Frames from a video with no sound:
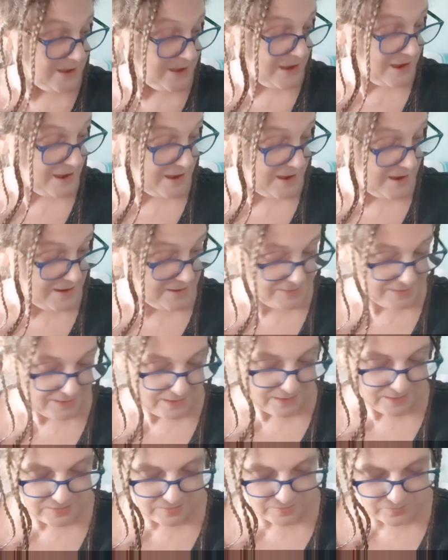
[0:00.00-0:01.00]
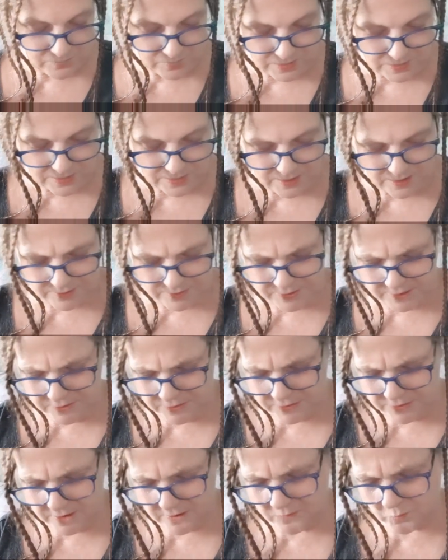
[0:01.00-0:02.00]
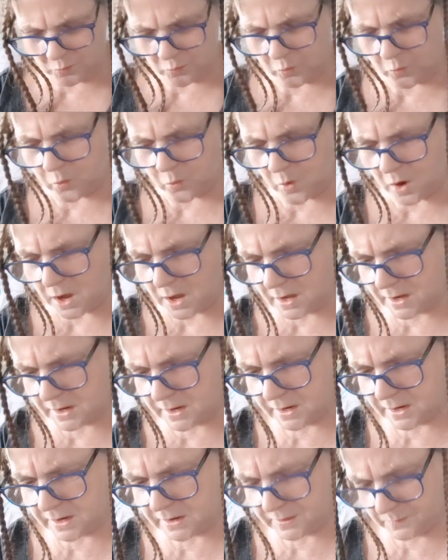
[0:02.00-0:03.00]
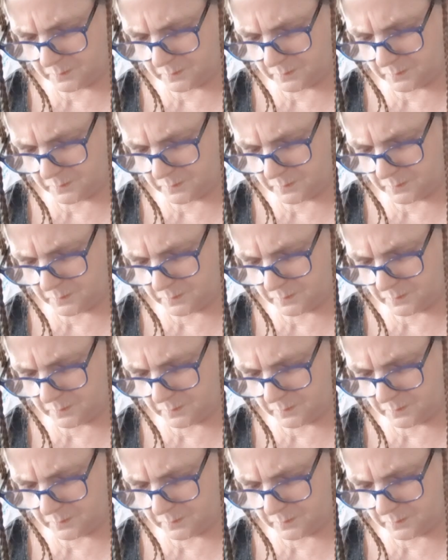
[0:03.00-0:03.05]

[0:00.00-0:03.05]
and I think there's one